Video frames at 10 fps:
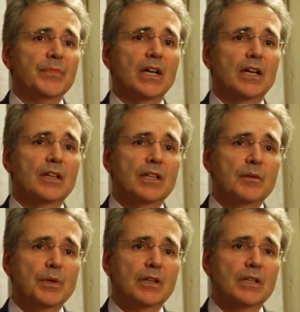the
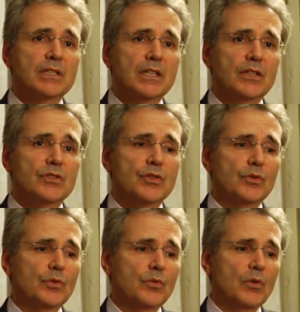ability
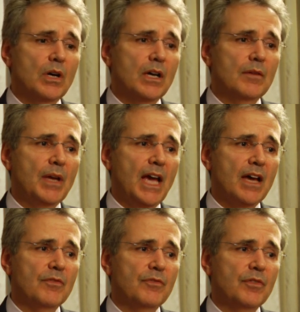to
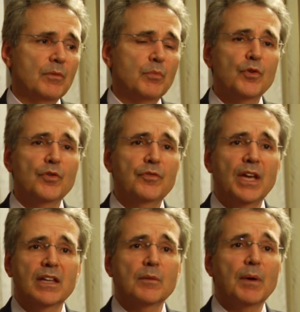have improved
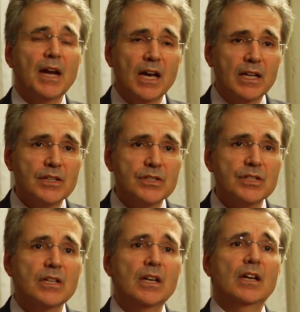
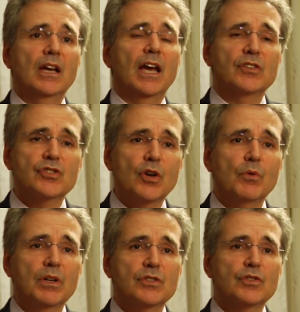antibiotics, and so
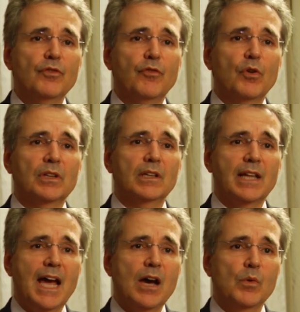on and so forth,
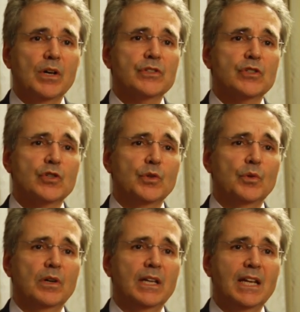allow us
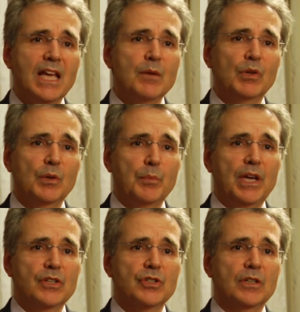to enable a
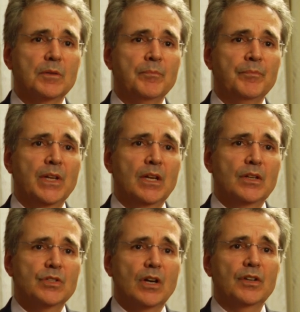patient
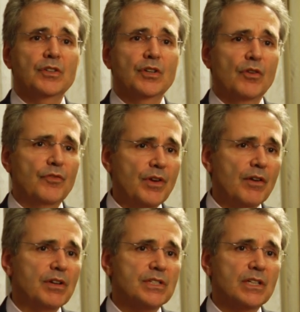to undergo
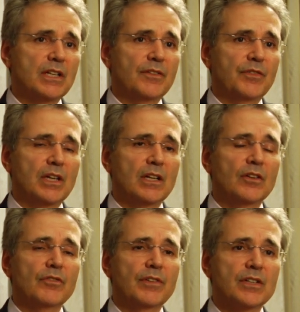very significant
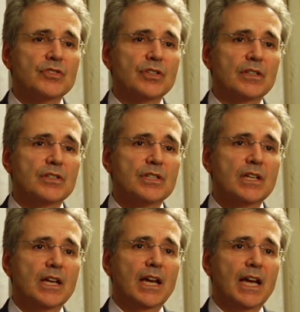interventions
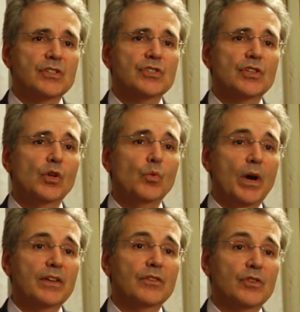and still
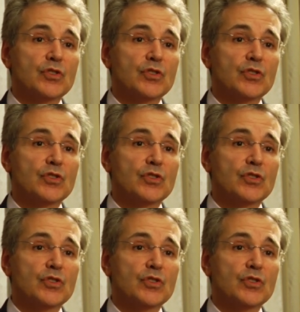weather the